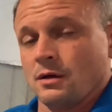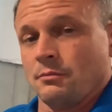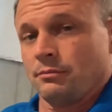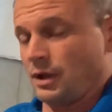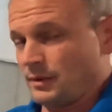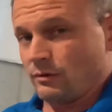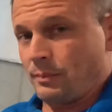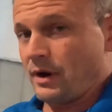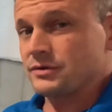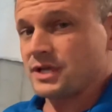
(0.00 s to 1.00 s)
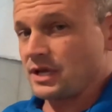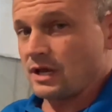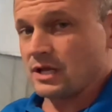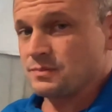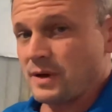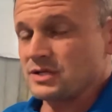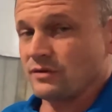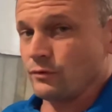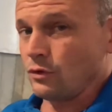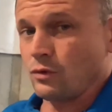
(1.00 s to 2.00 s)
Plumbing repairs can get expensive
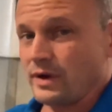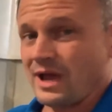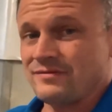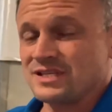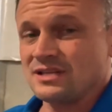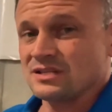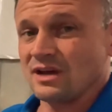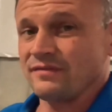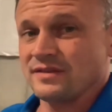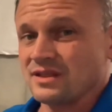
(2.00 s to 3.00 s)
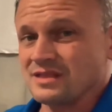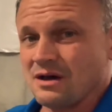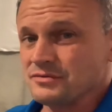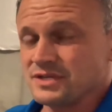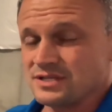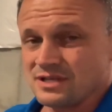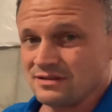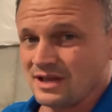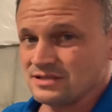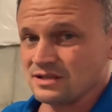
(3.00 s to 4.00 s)
real quick. I've seen stuff in the thousands and
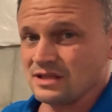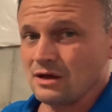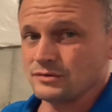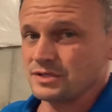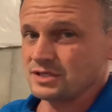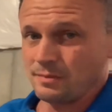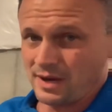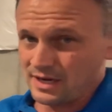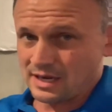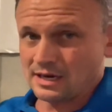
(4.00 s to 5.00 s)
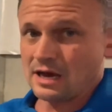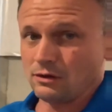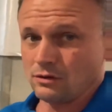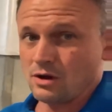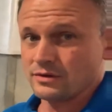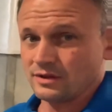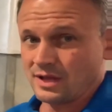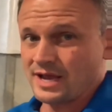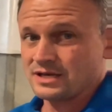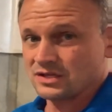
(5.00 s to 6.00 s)
tens of thousands, depending on how long the
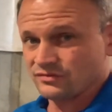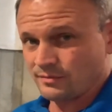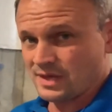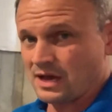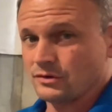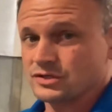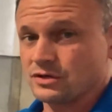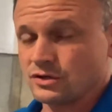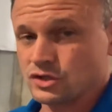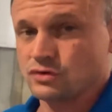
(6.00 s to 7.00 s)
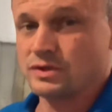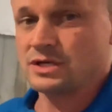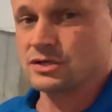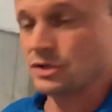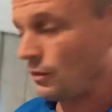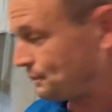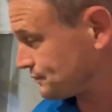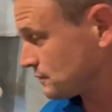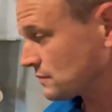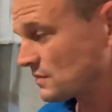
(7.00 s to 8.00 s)
line is from the house to the street. So
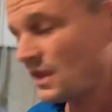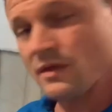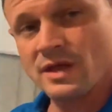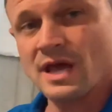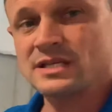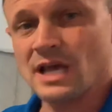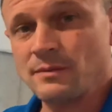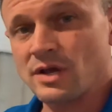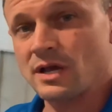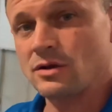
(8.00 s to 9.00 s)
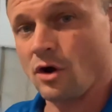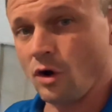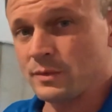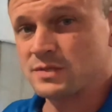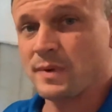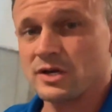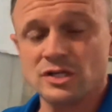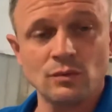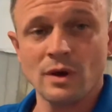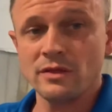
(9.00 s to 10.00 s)
the next time you're getting a home
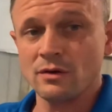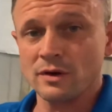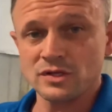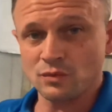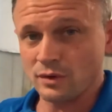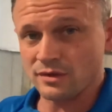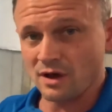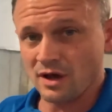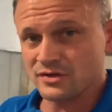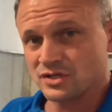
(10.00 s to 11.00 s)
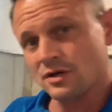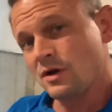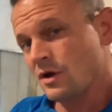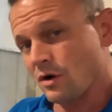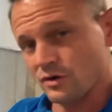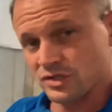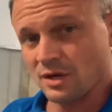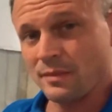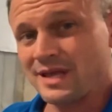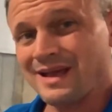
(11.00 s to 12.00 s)
inspection, whether it's with us or
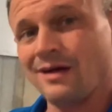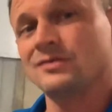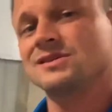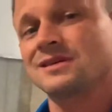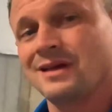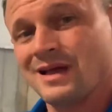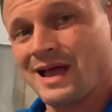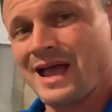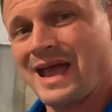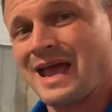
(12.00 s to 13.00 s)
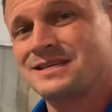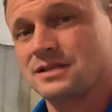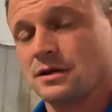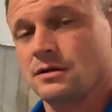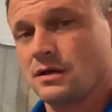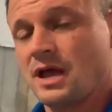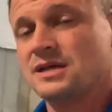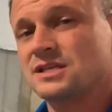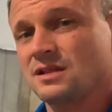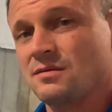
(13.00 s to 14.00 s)
somebody else, ask
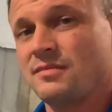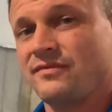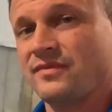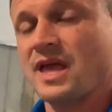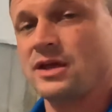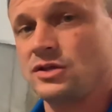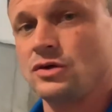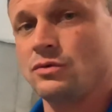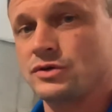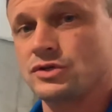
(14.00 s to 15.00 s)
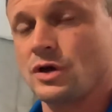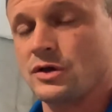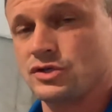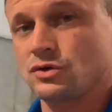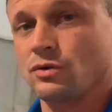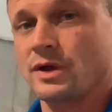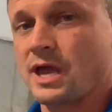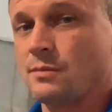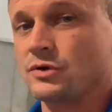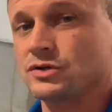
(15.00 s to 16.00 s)
ask them if they can do a, a sewer
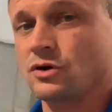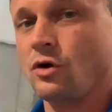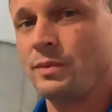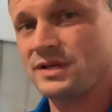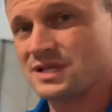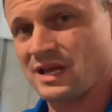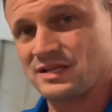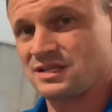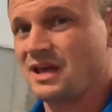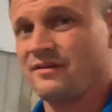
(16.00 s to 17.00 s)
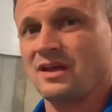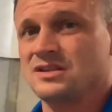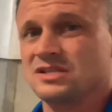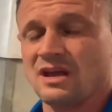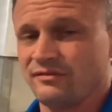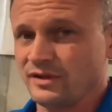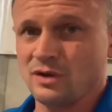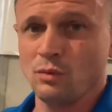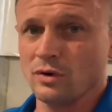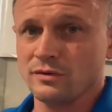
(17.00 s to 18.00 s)
camera scope. It's it's de it's definitely
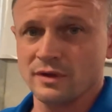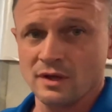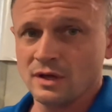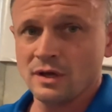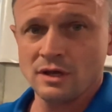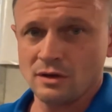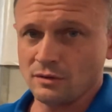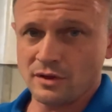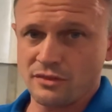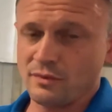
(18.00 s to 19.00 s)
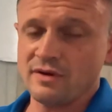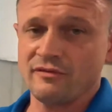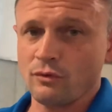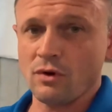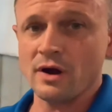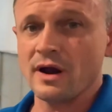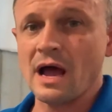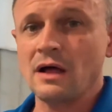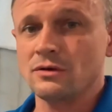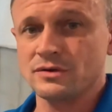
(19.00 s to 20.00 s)
worth you know the three to four hundred
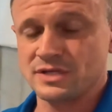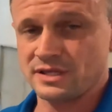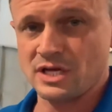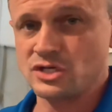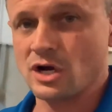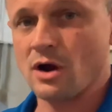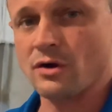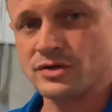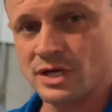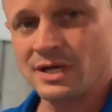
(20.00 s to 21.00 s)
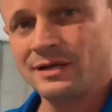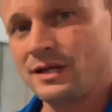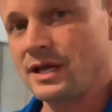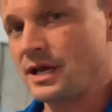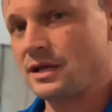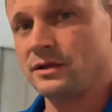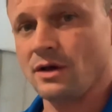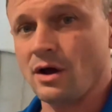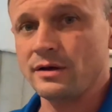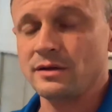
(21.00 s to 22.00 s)
dollars that they charge to get it
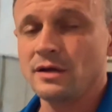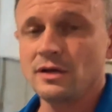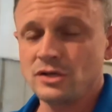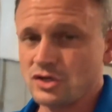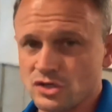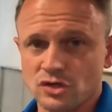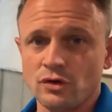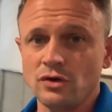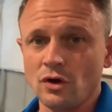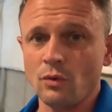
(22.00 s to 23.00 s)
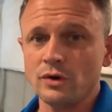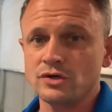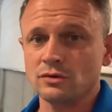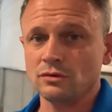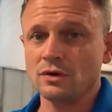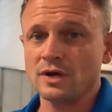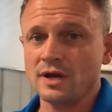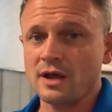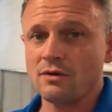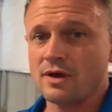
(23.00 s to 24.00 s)
done, just so you know what you're looking
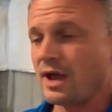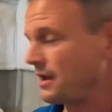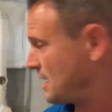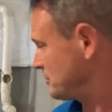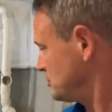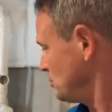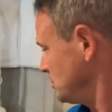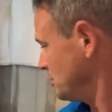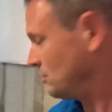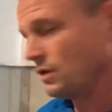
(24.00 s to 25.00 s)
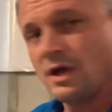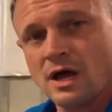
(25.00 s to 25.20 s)
at. Okay, and I'll do a little.